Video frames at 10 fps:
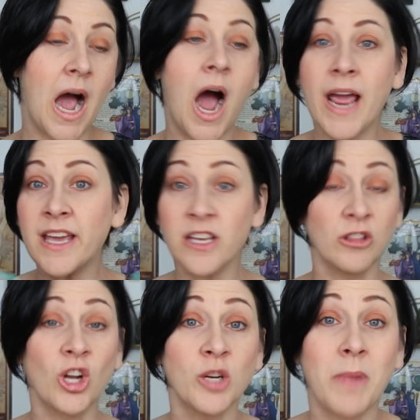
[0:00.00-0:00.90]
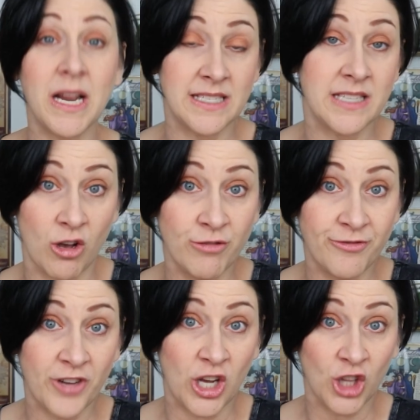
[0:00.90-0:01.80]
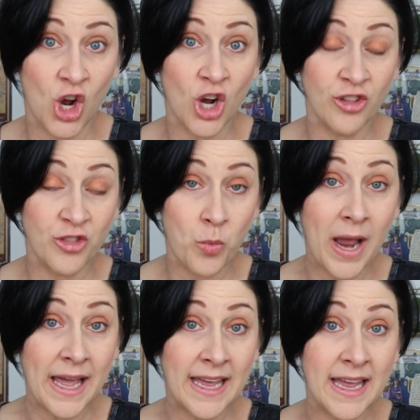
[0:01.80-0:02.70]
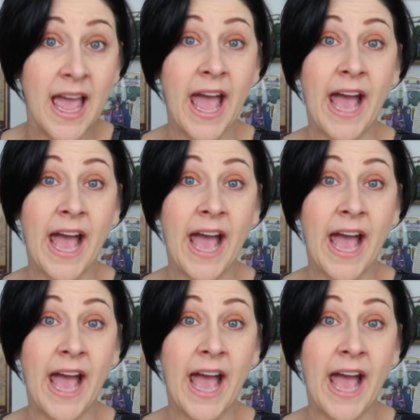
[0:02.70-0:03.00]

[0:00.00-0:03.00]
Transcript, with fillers: I can learn myself along the way,